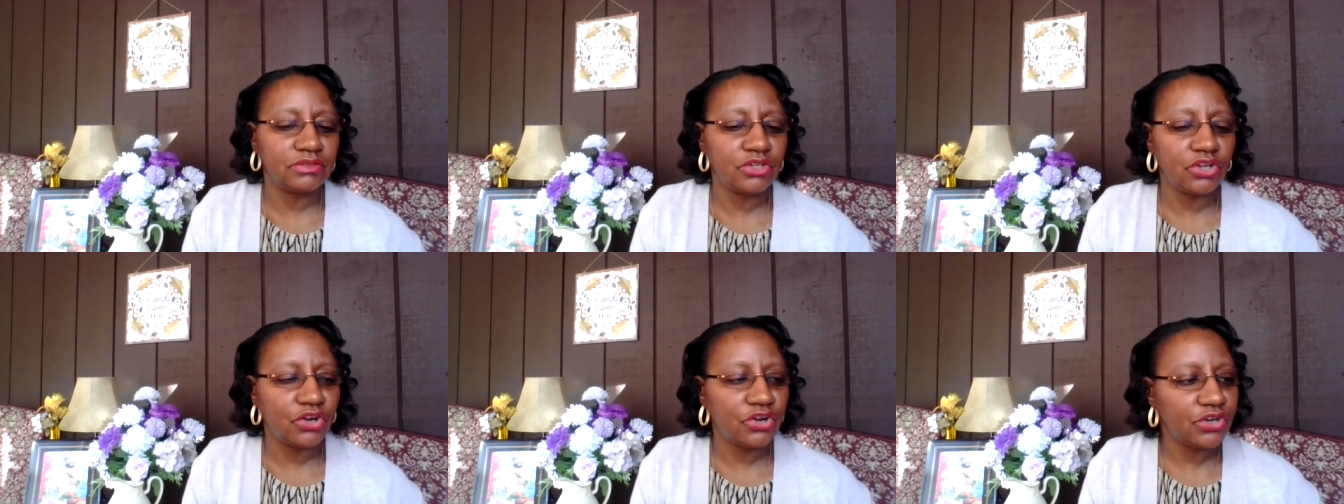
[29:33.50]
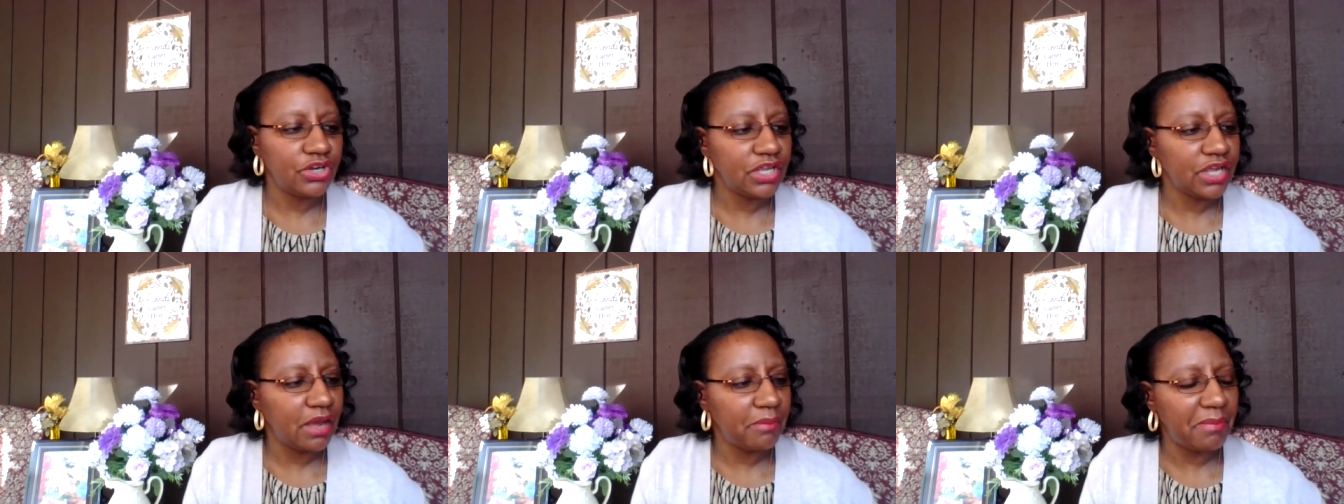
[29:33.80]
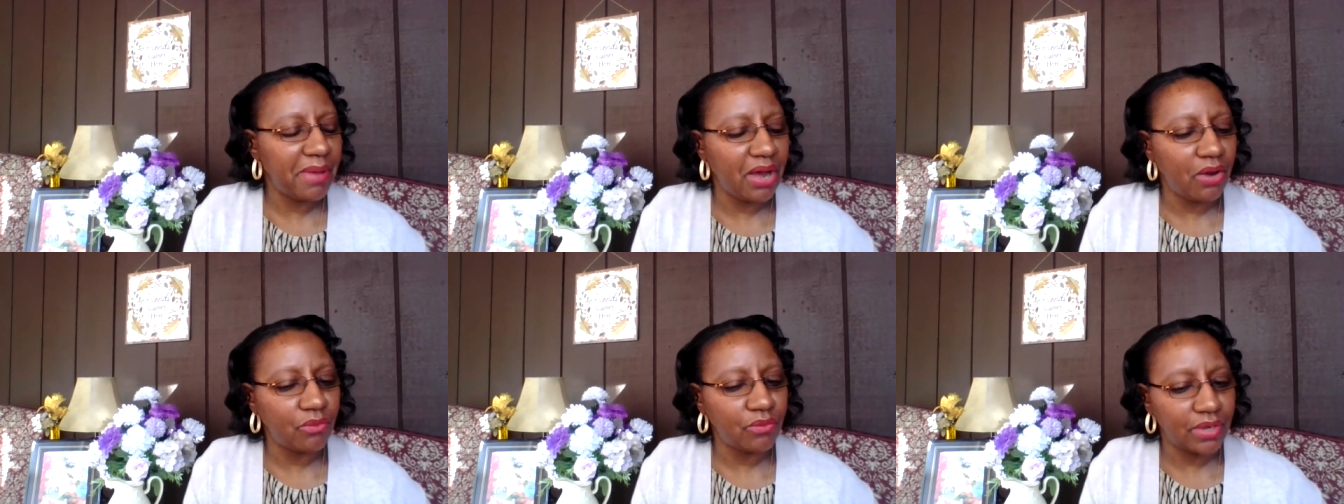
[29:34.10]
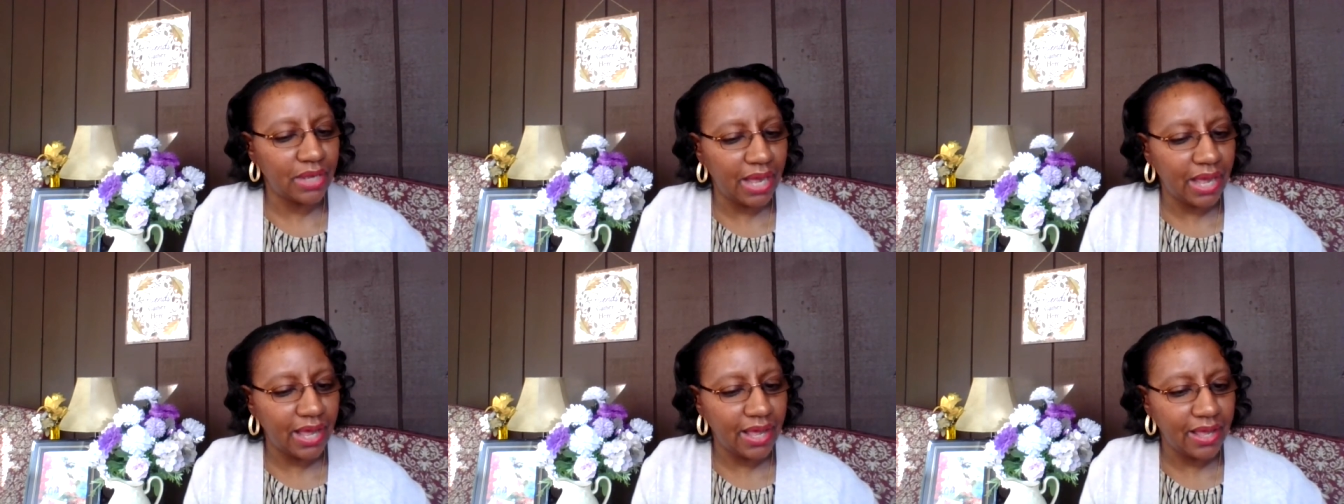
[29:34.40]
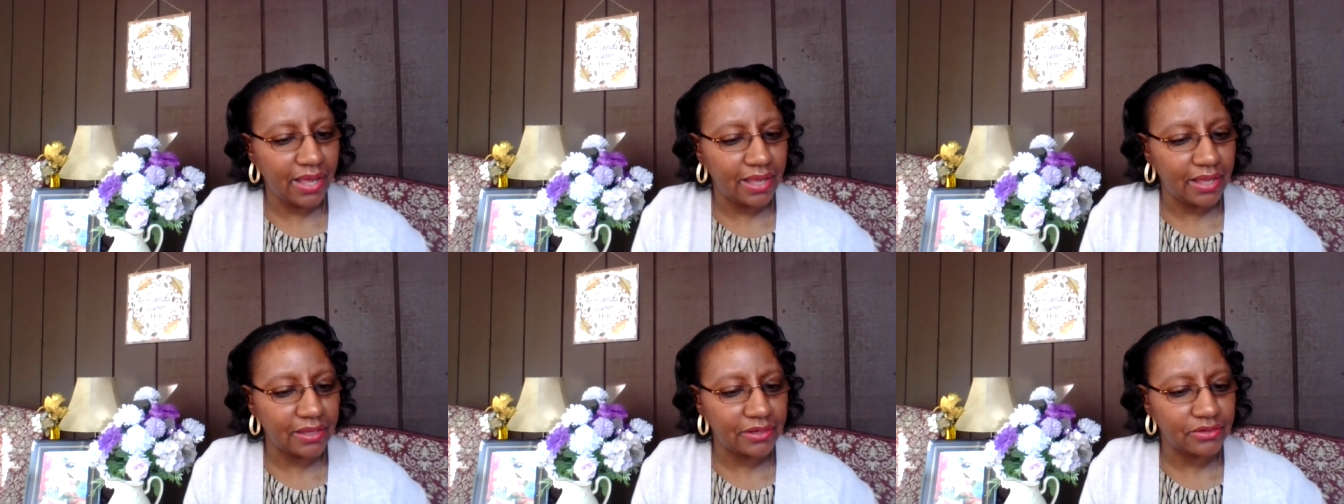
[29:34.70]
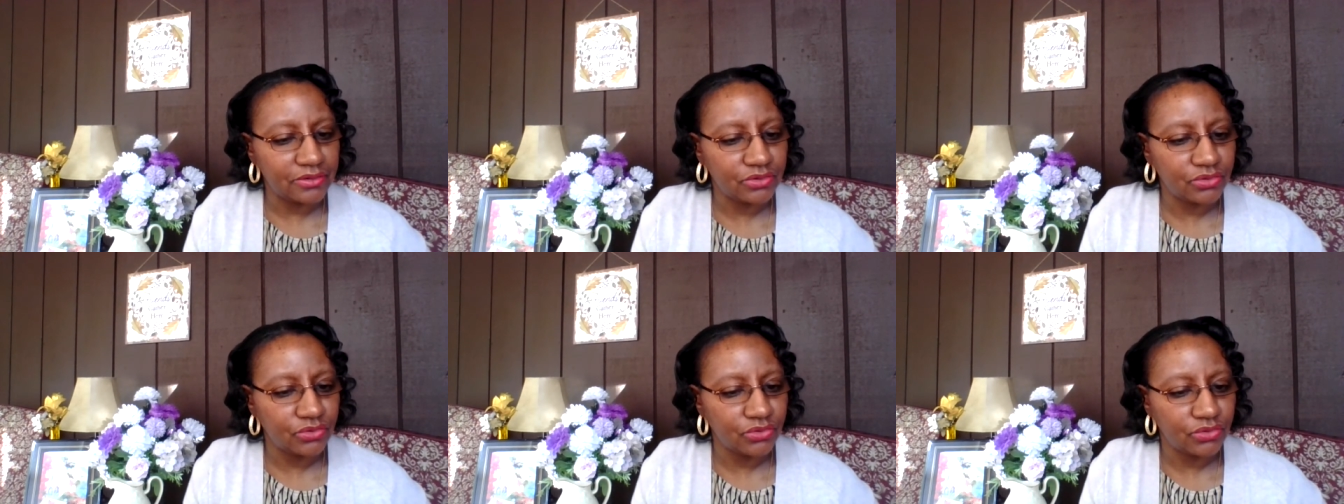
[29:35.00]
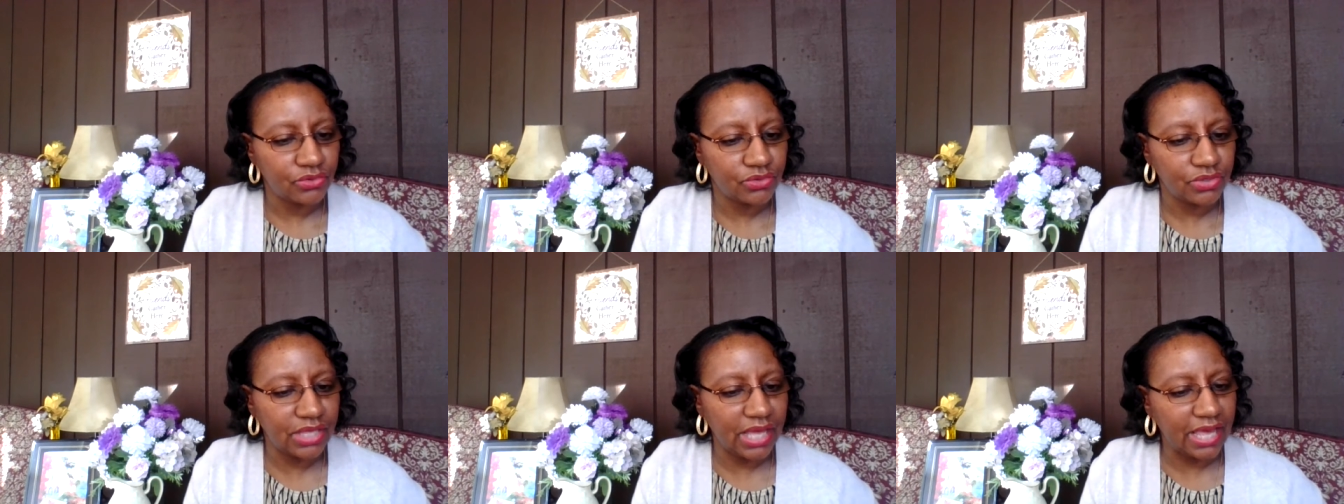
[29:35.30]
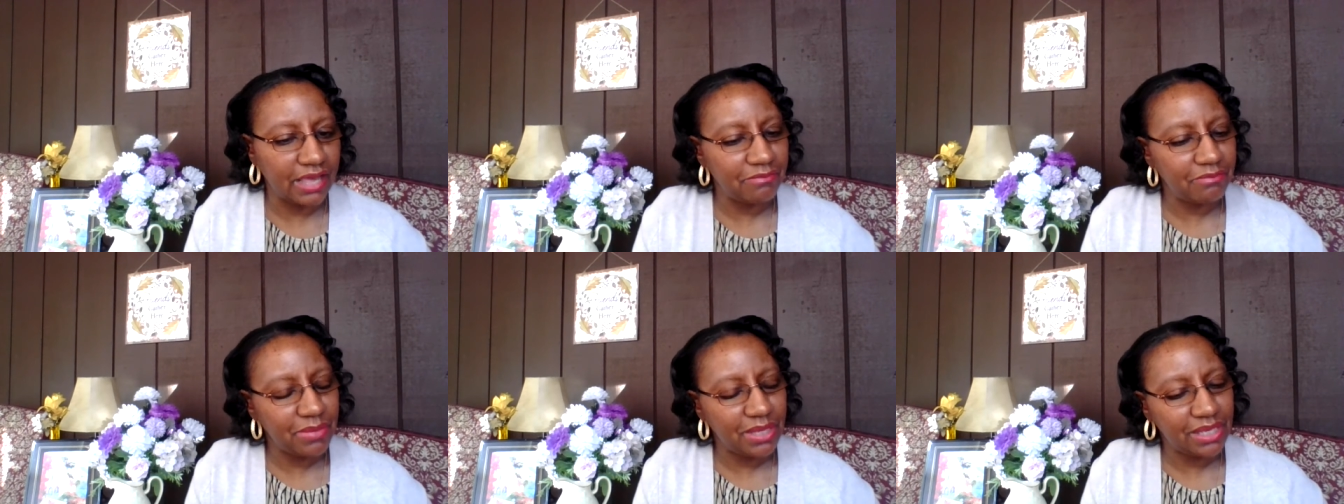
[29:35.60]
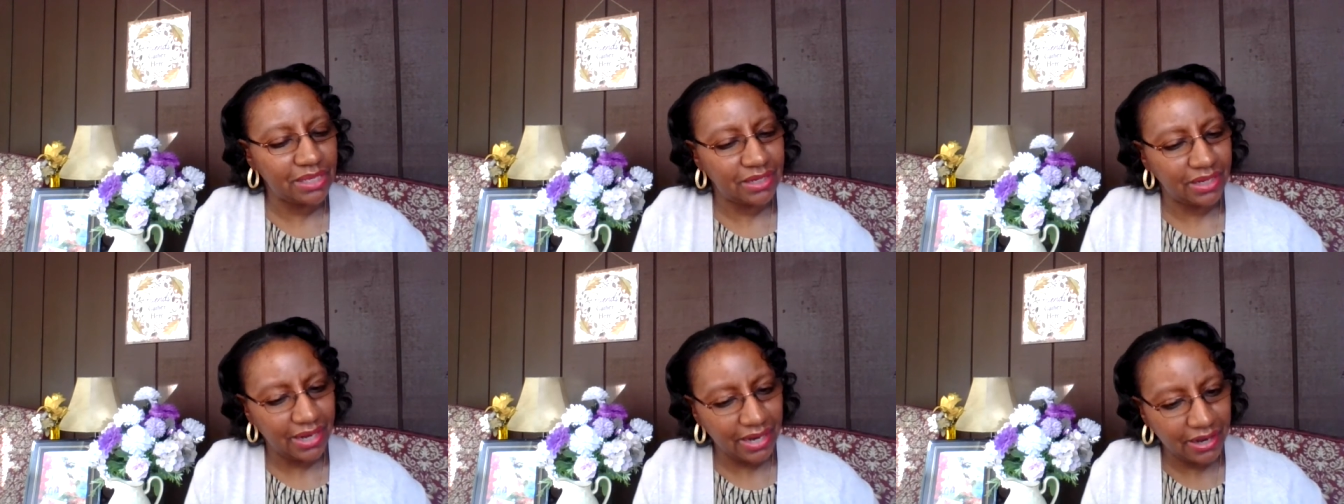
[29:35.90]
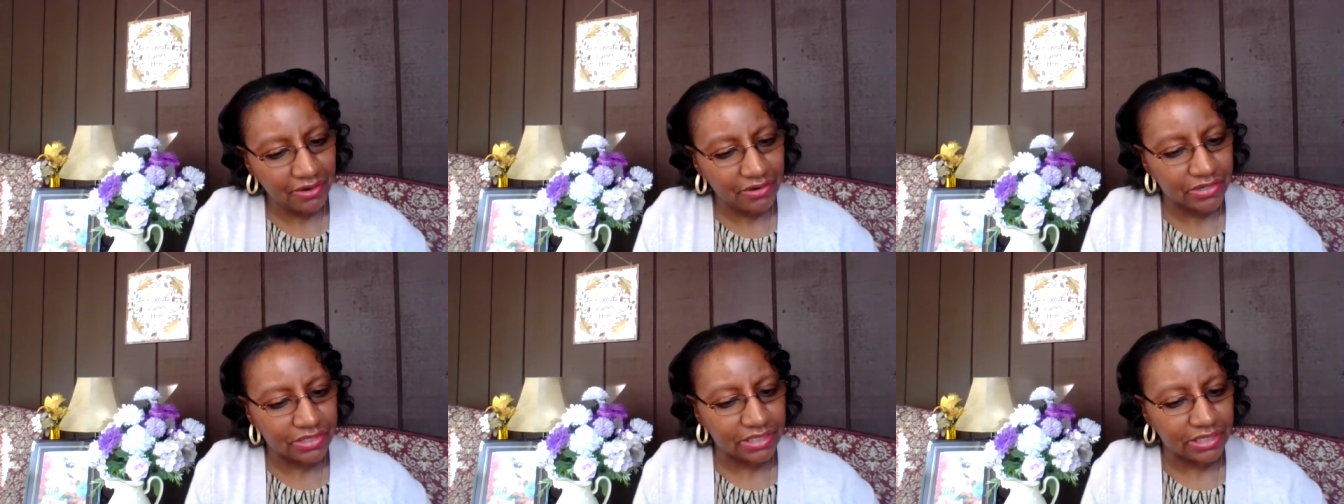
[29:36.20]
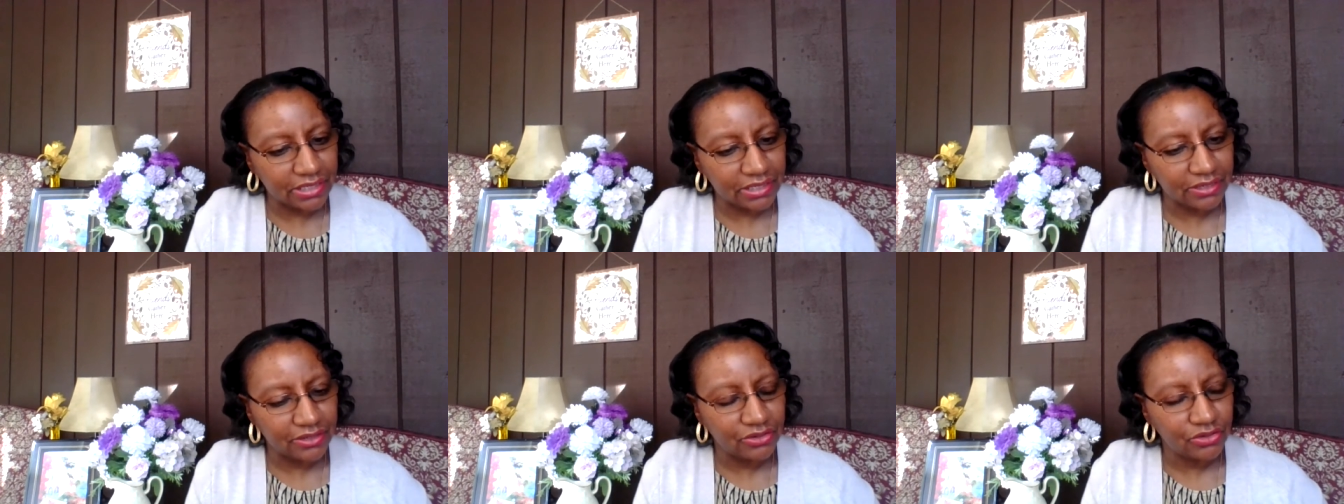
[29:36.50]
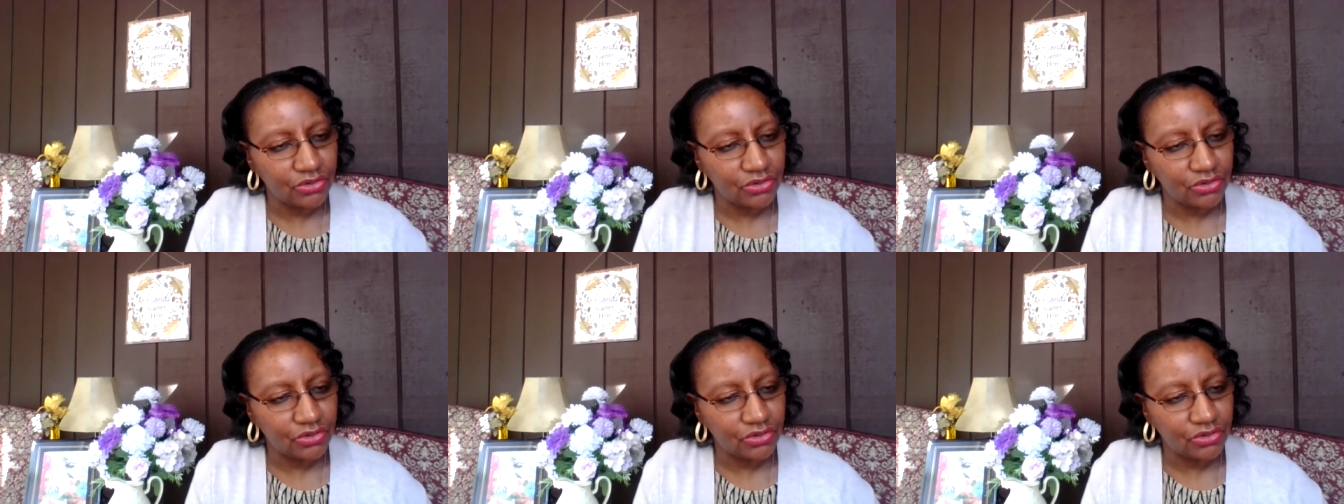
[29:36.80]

learning about God gave me clarity